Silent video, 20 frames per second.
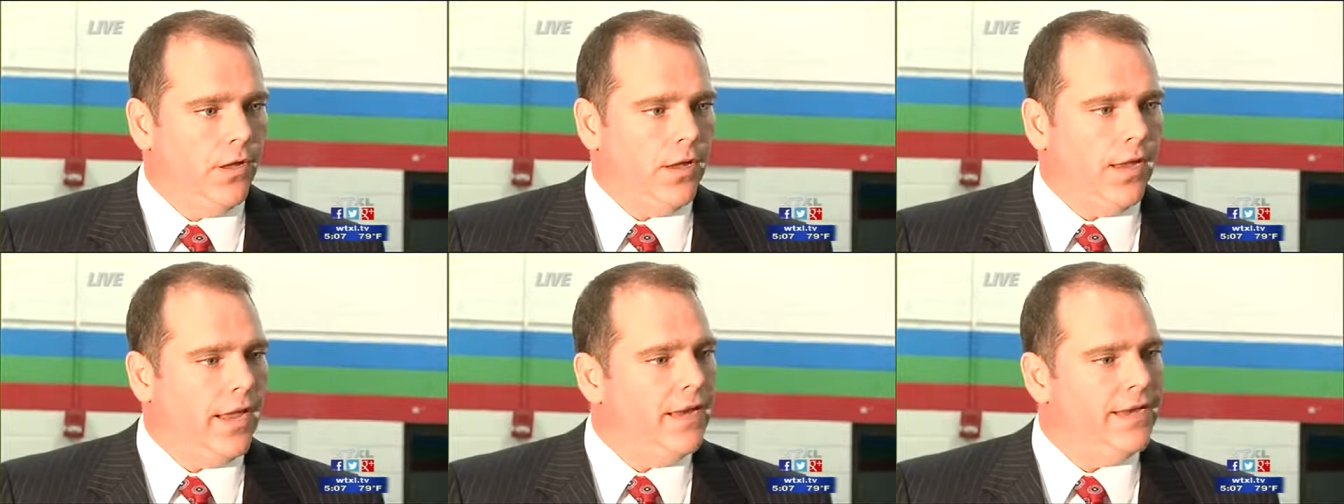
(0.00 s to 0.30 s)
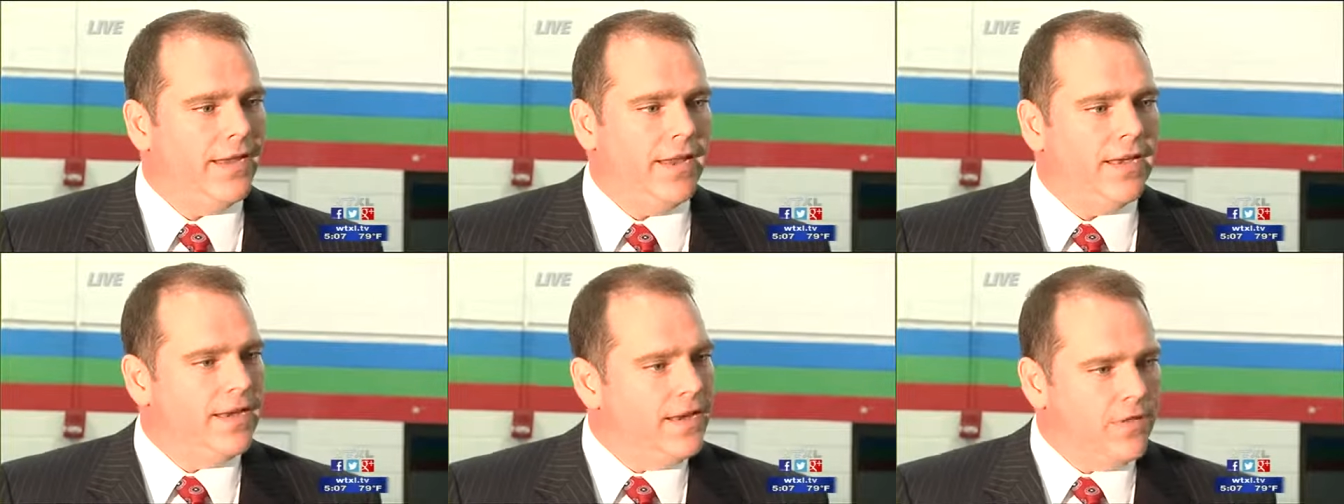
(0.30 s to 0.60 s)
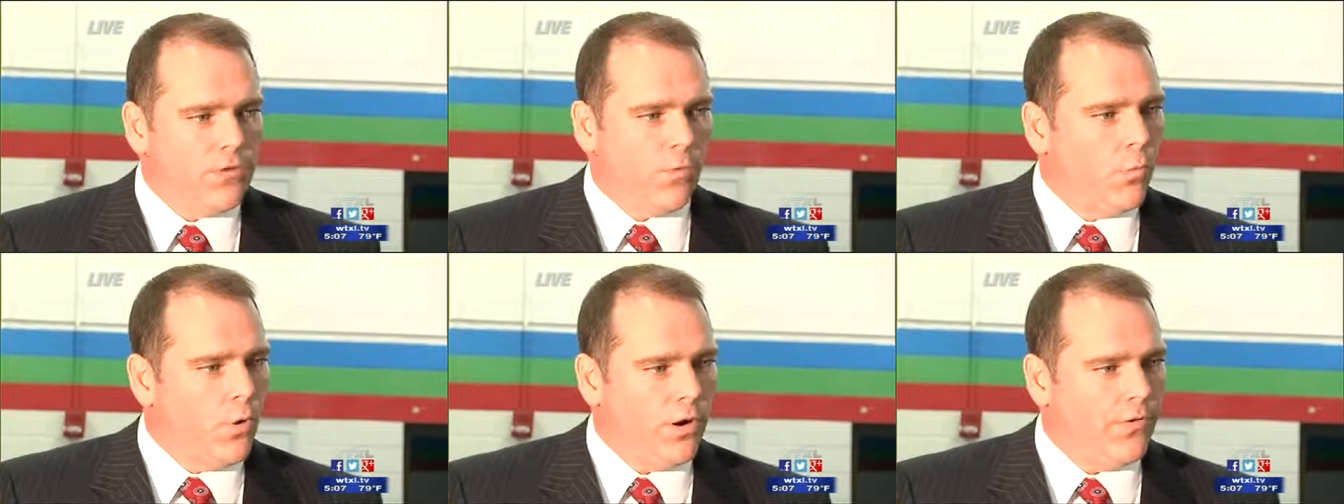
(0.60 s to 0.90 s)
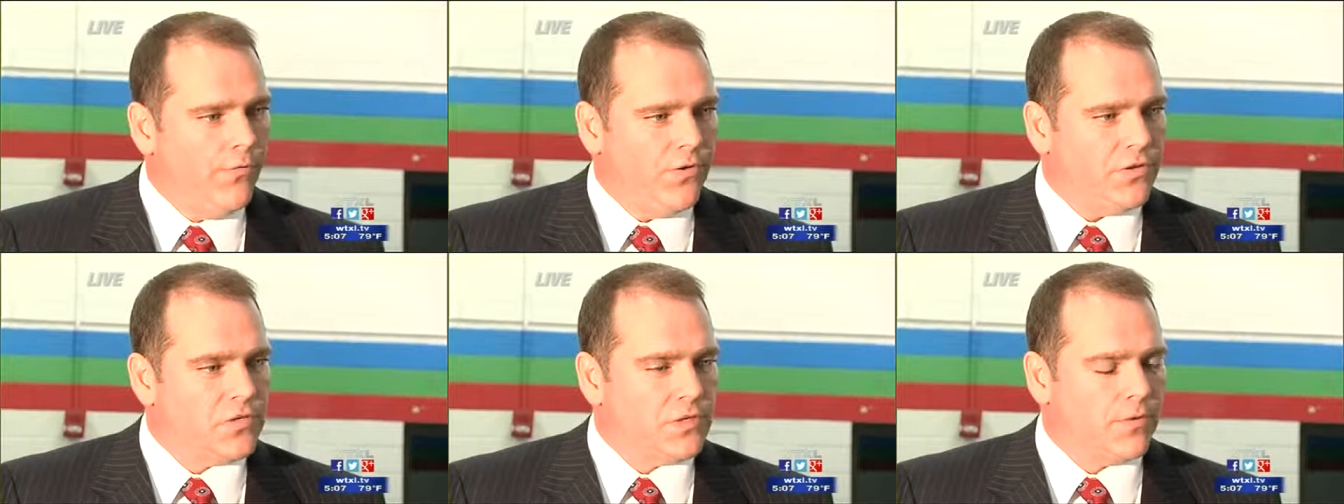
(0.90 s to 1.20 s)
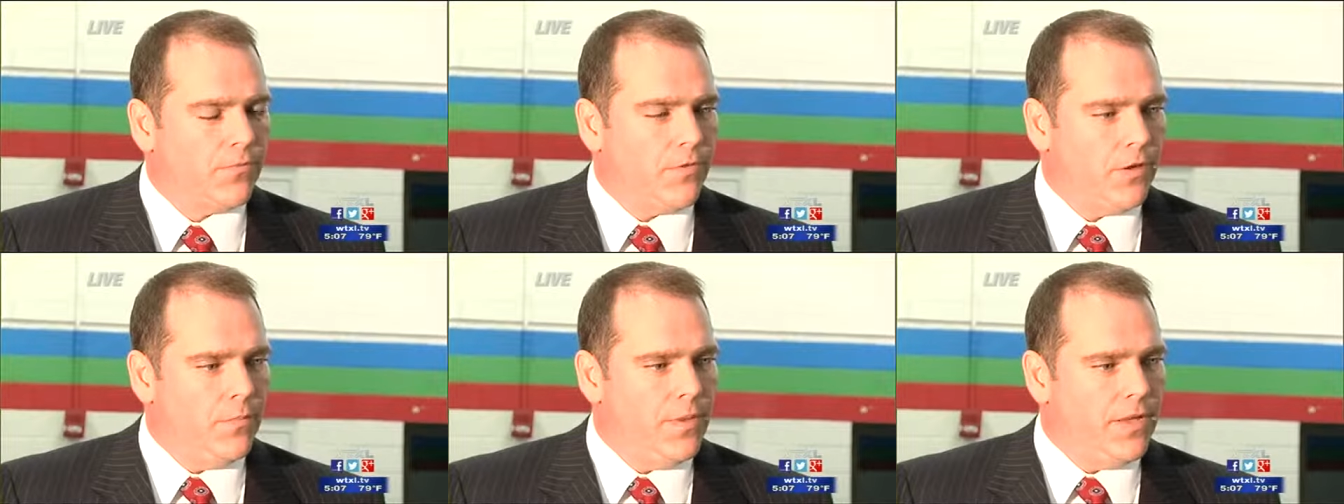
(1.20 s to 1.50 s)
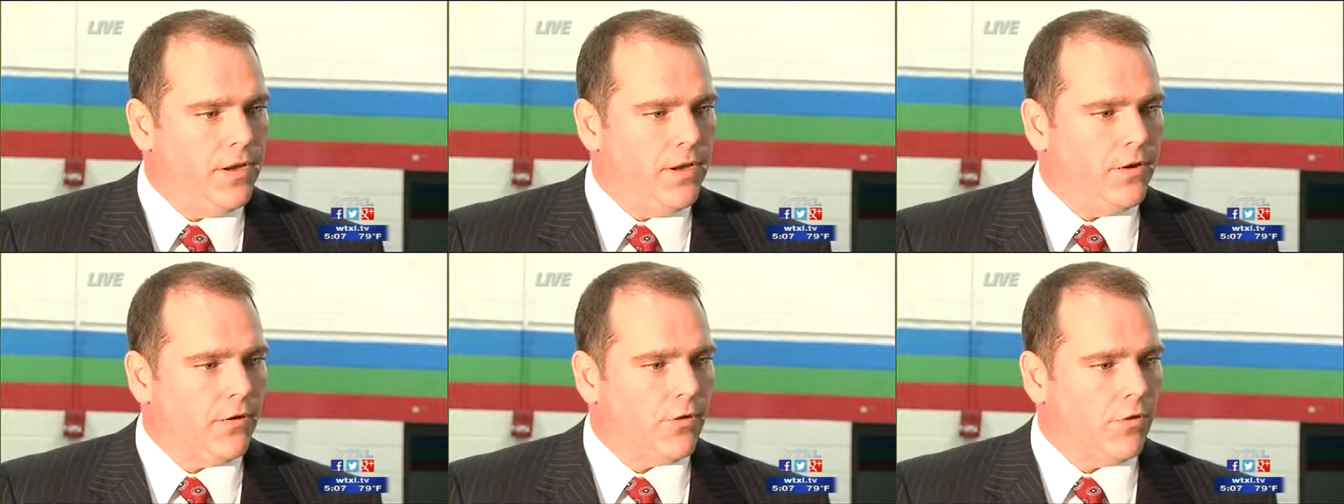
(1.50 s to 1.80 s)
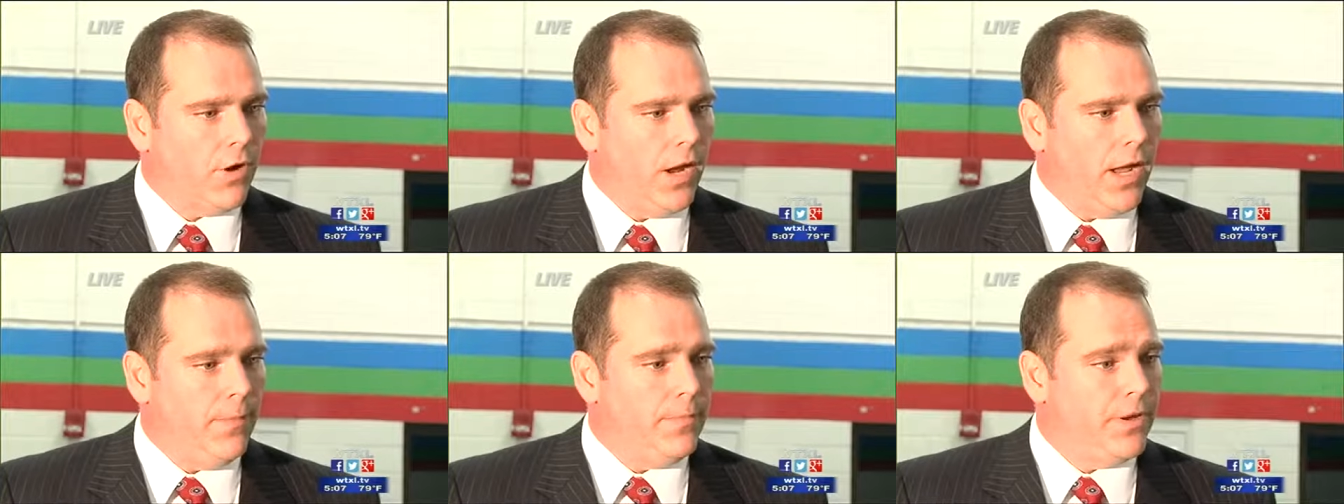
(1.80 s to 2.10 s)
and yet neither one of us have committed a
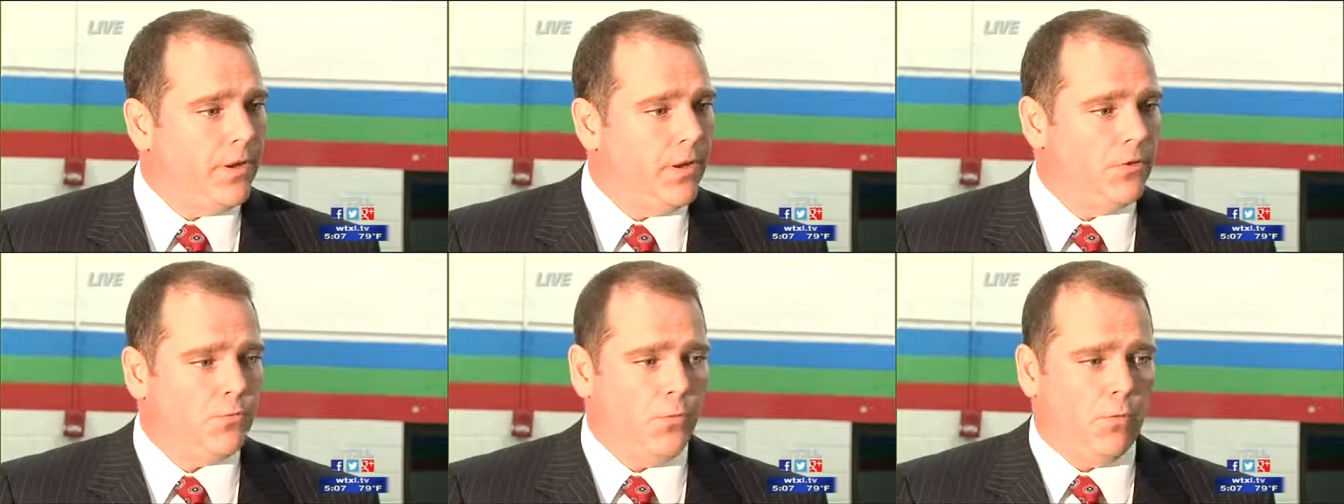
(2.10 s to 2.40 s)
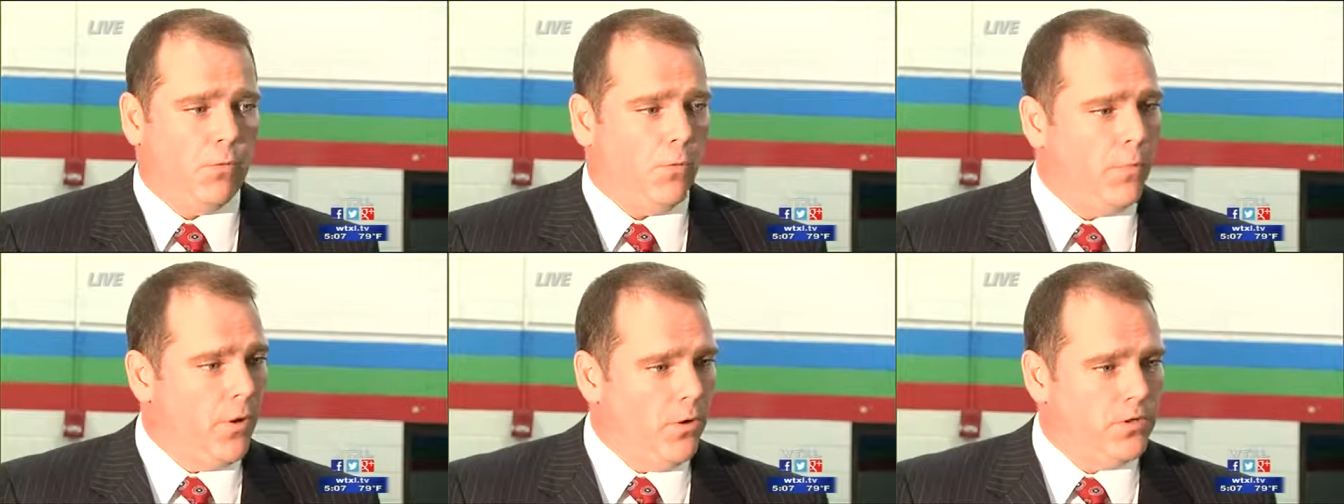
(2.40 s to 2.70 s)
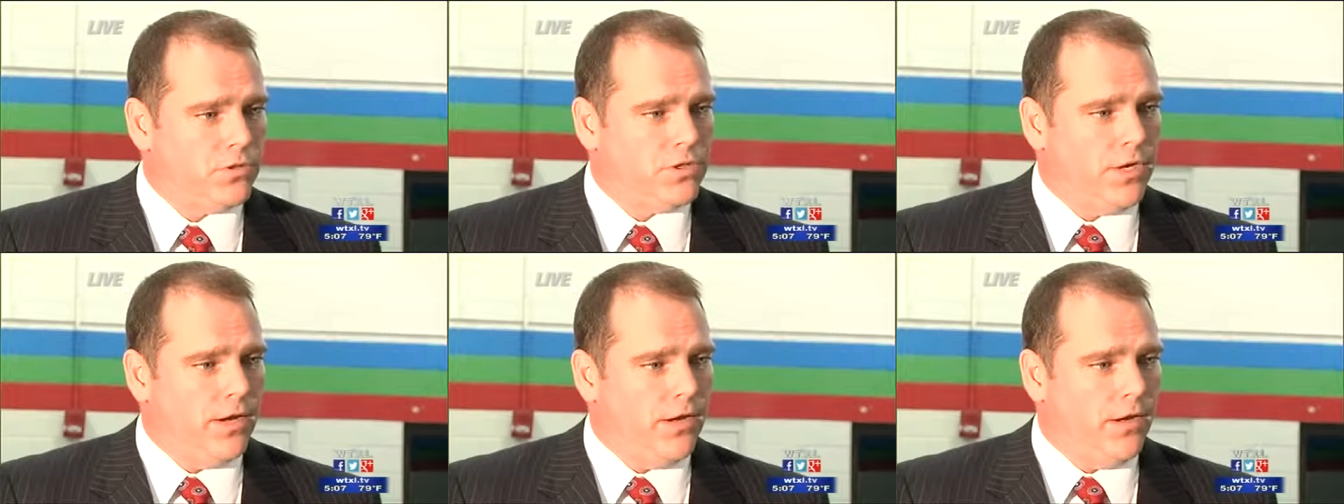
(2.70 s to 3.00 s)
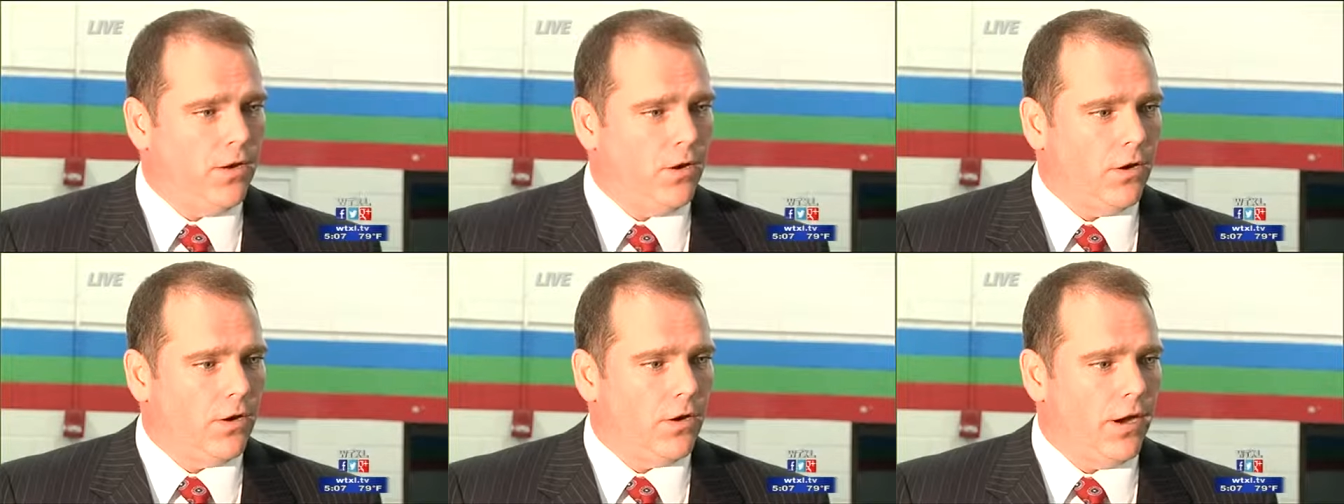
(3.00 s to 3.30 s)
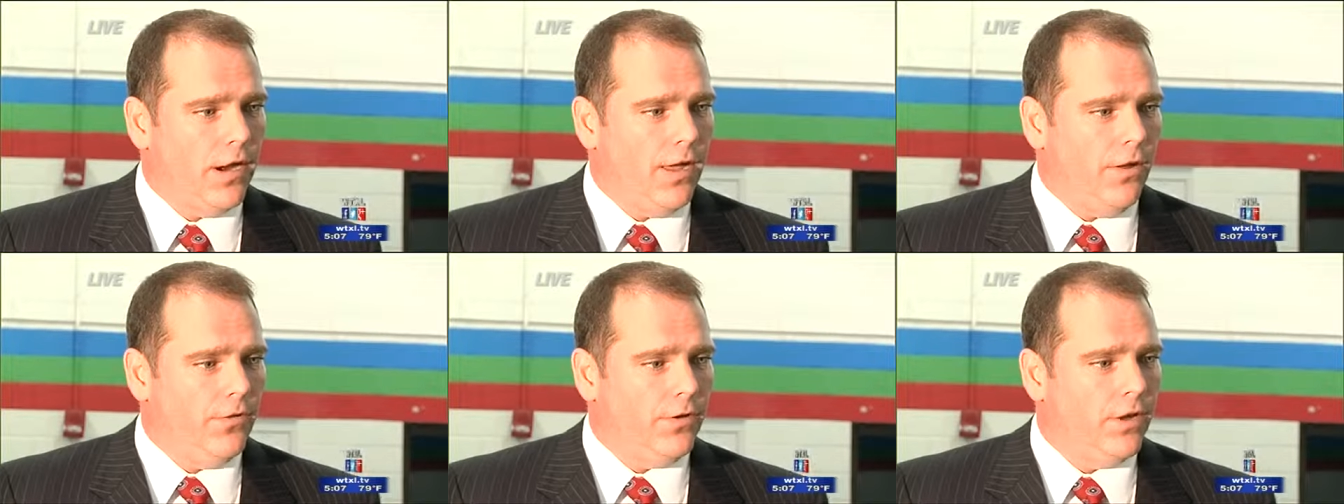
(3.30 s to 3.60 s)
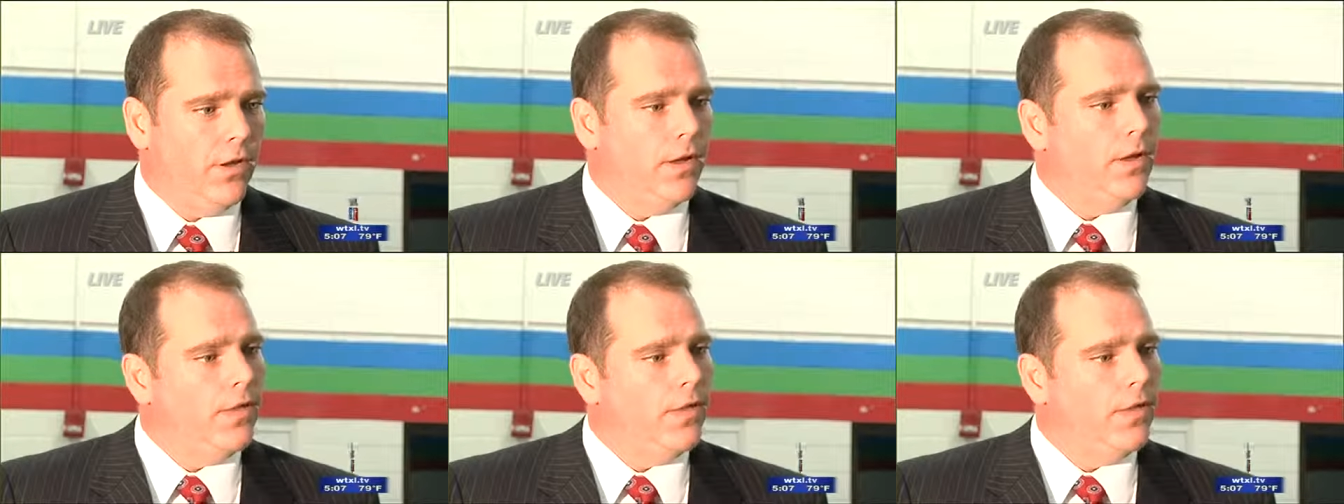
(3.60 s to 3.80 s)
crime because we were both standing our ground,